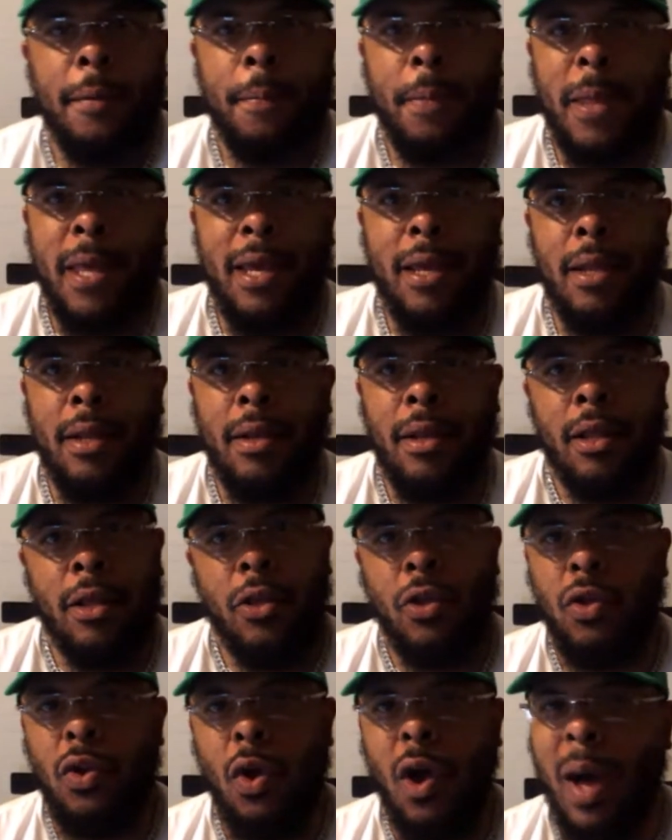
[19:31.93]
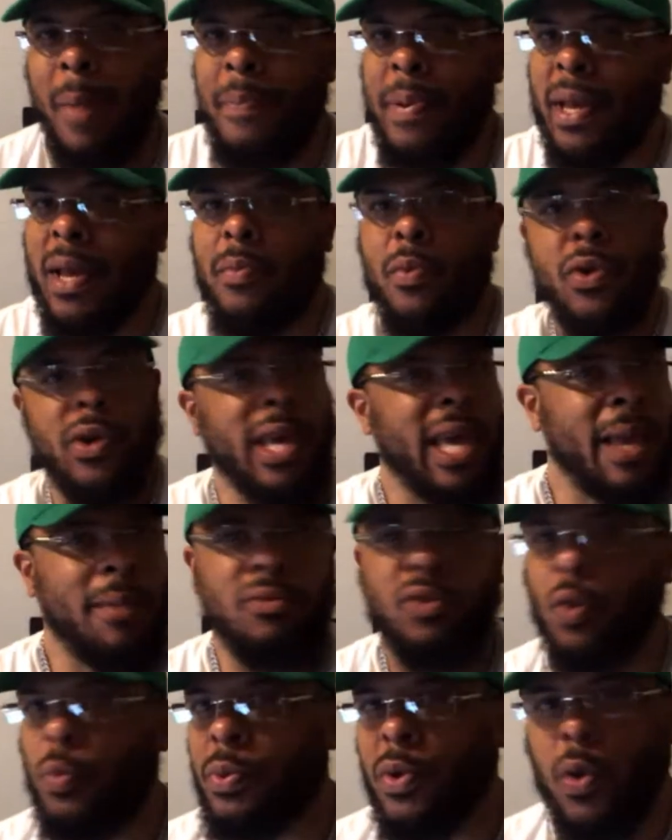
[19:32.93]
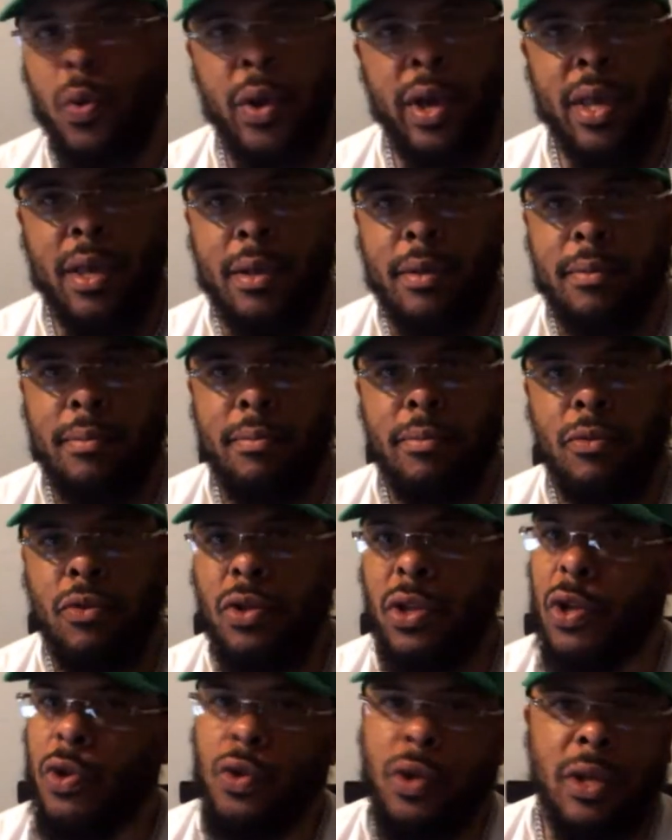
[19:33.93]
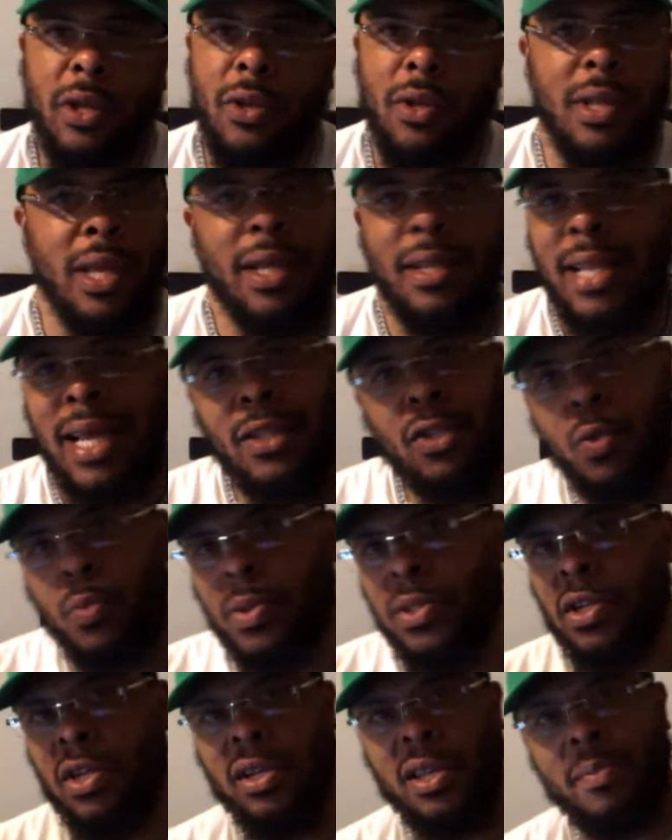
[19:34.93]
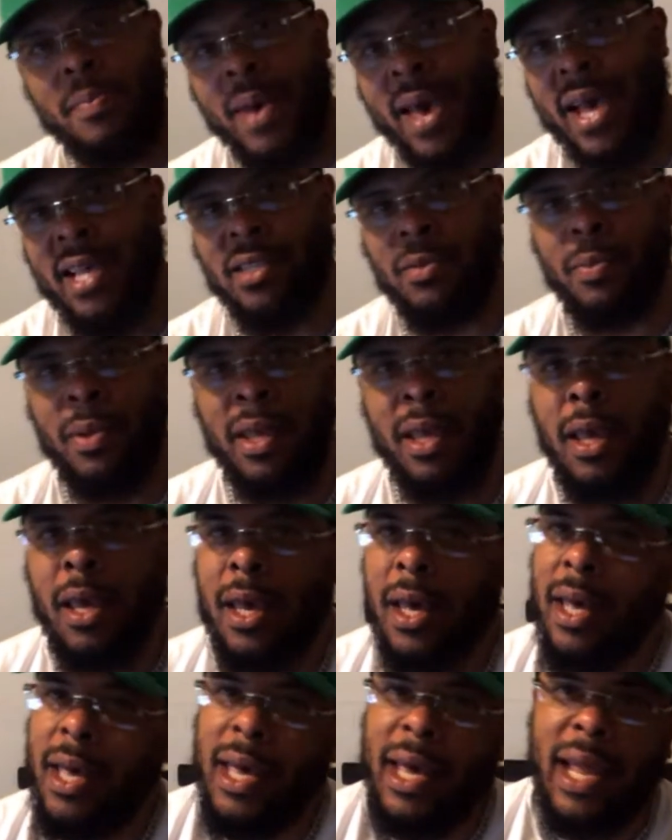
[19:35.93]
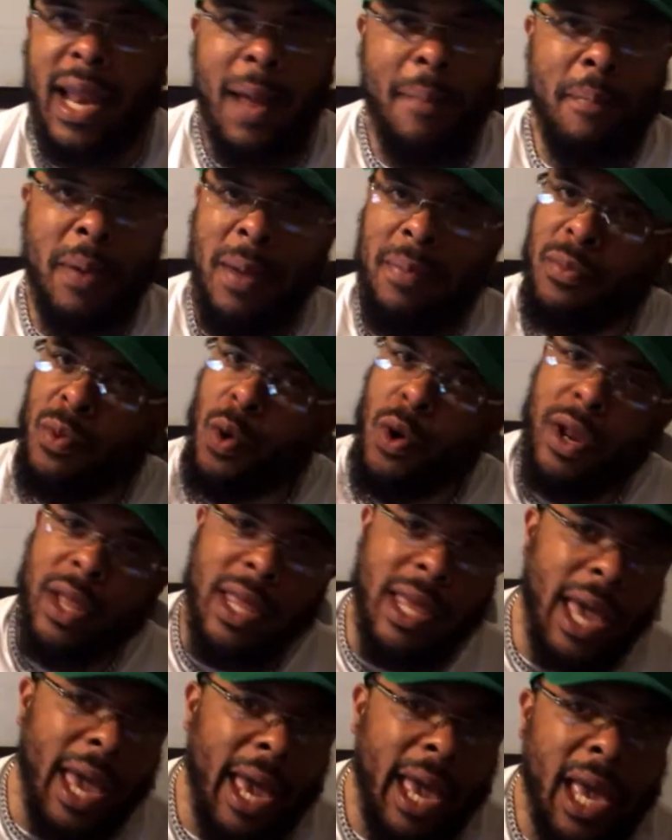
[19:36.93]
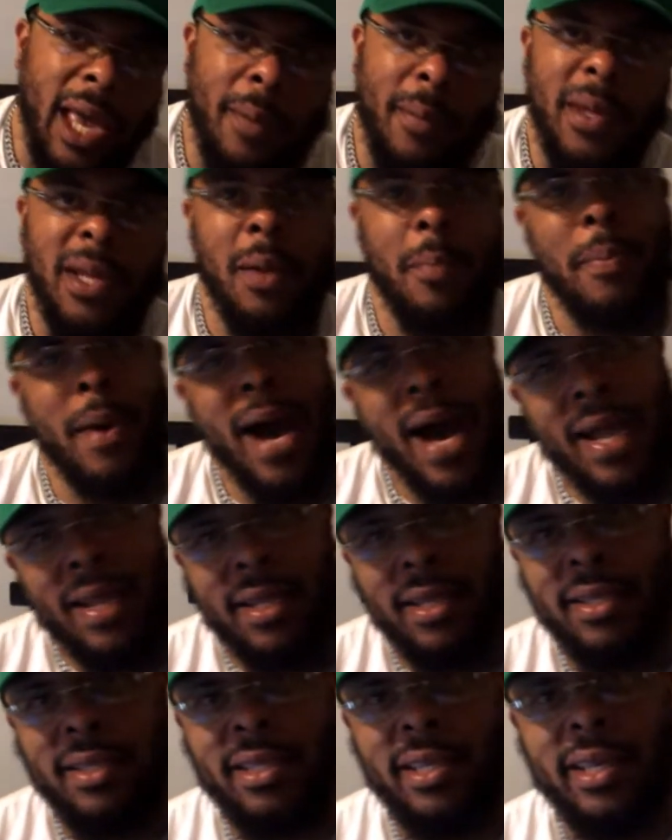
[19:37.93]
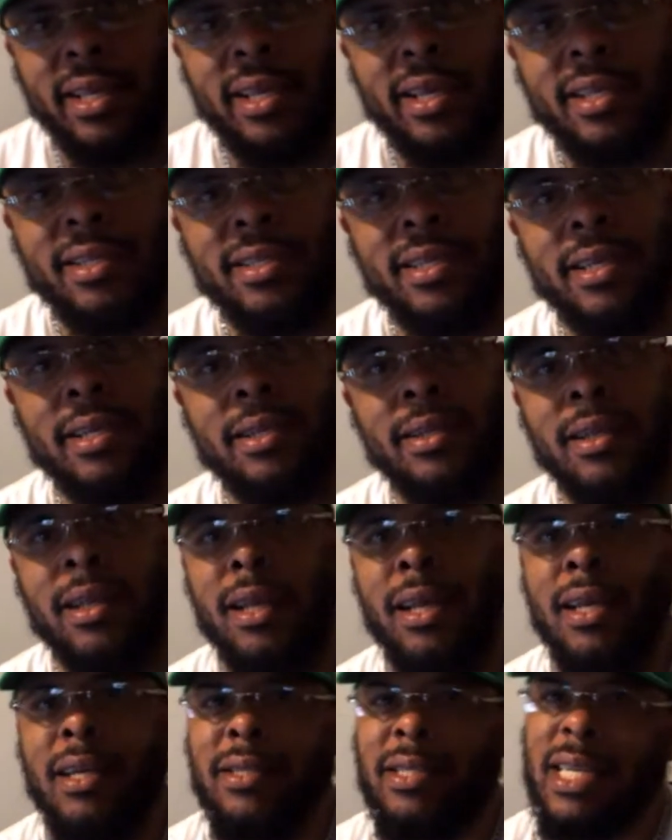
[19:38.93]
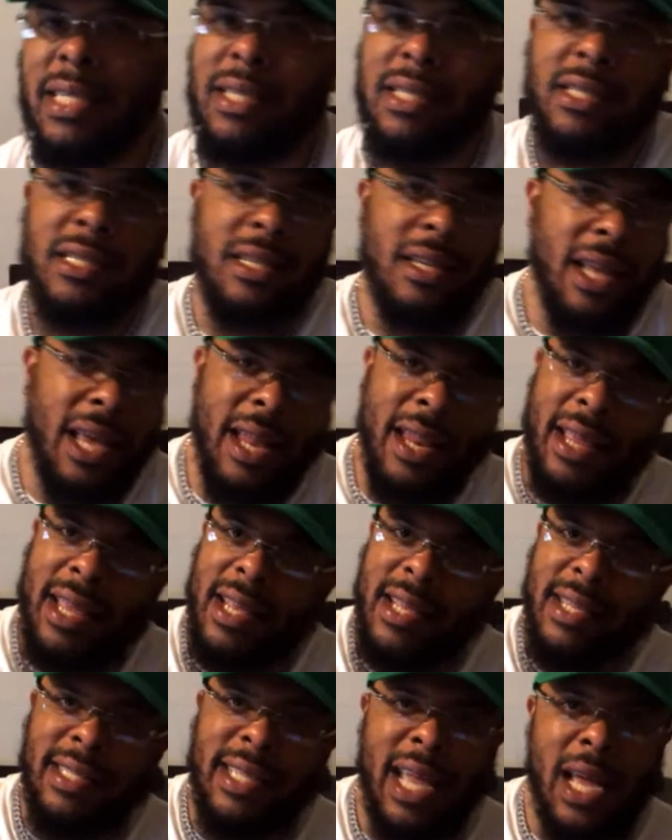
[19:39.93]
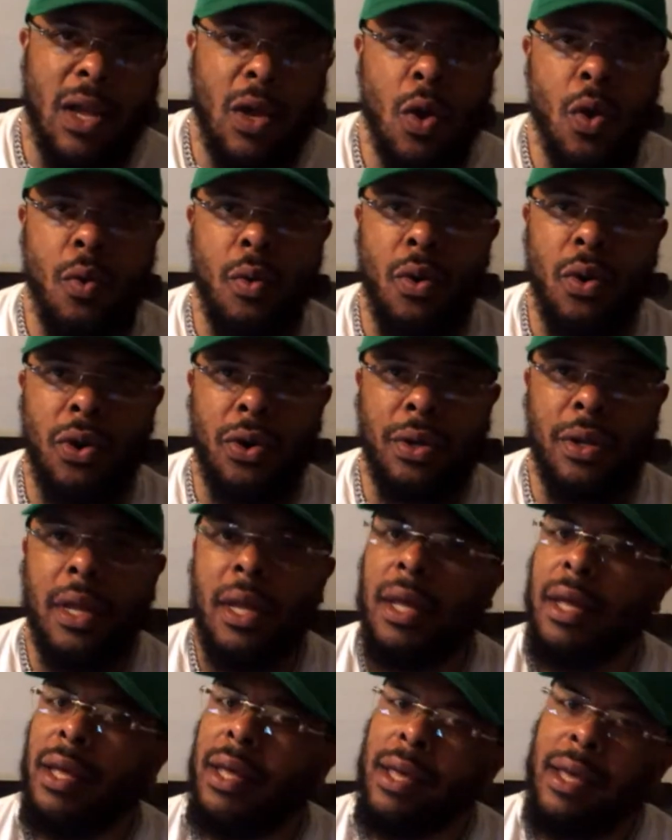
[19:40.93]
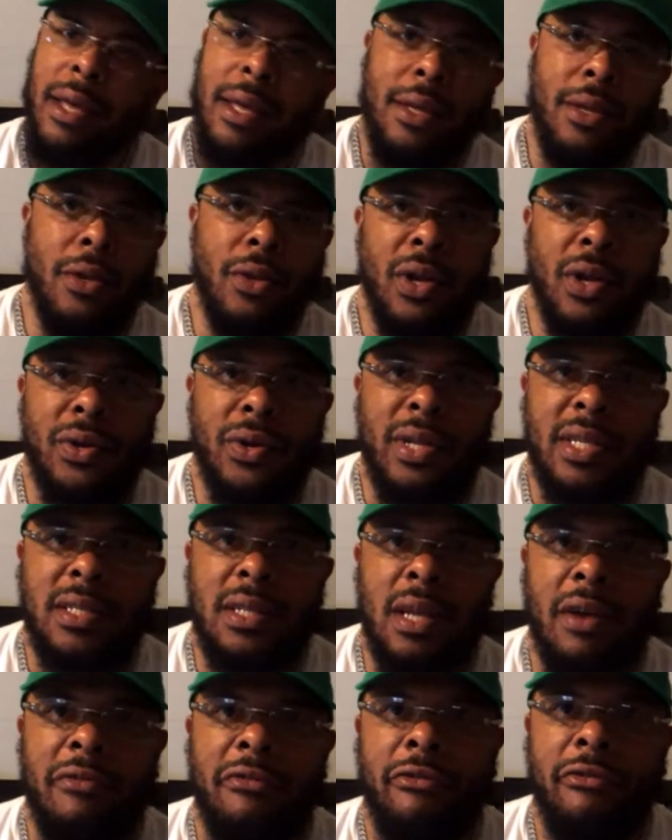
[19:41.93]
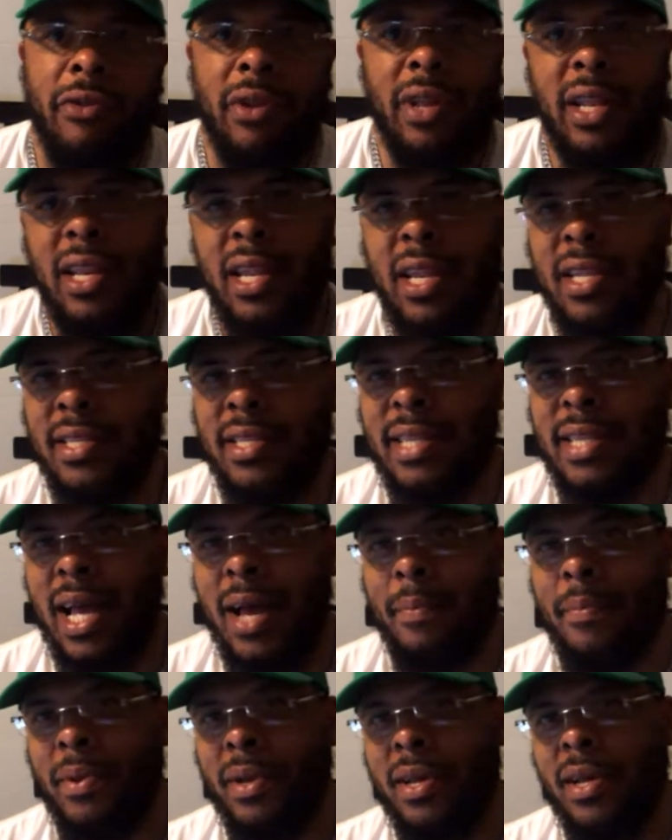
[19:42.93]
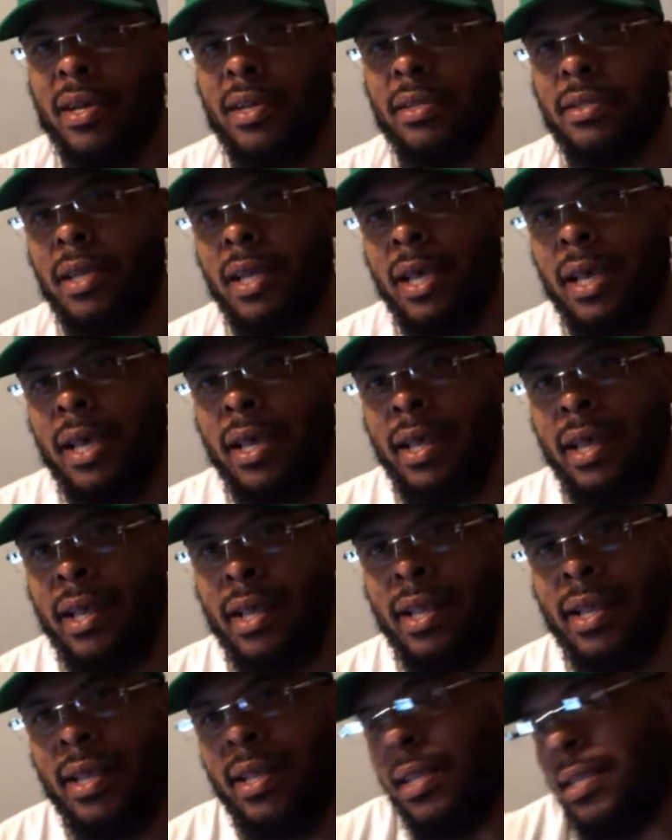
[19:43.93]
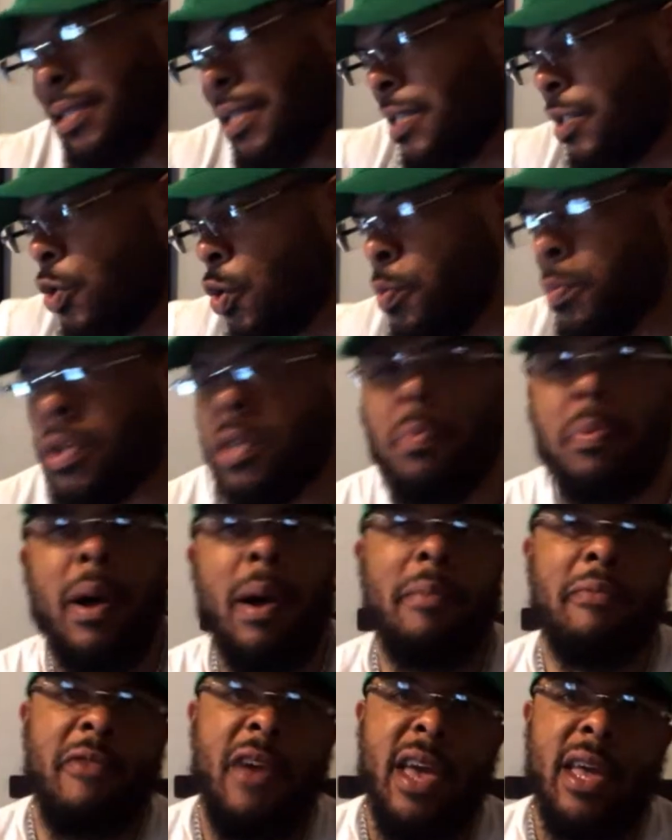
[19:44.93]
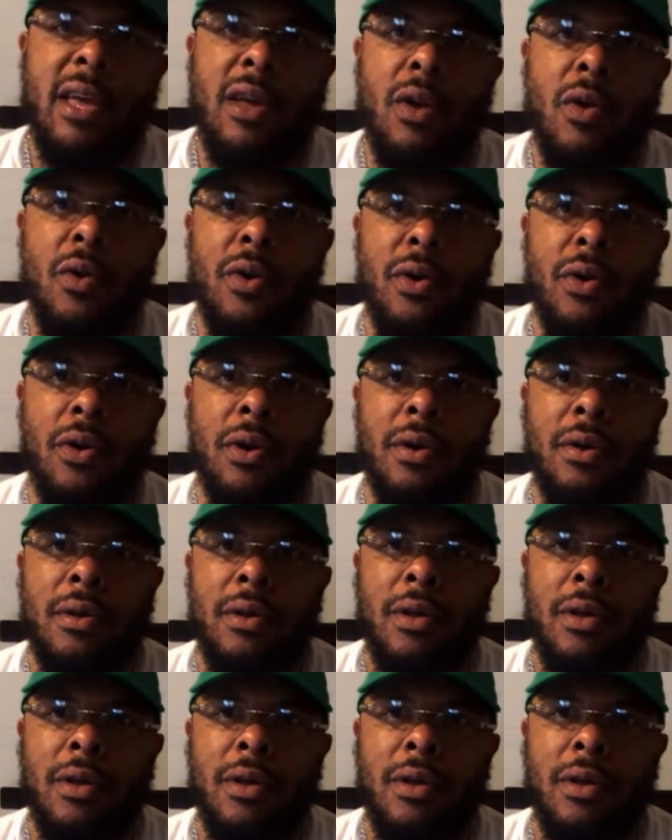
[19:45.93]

And I pick up on games super quick. Not too much gonna get past me. And I peeped all the game and the politics and just the shenanigans that go on. And this stuff really needs to stop because it's just too much pump faking going on.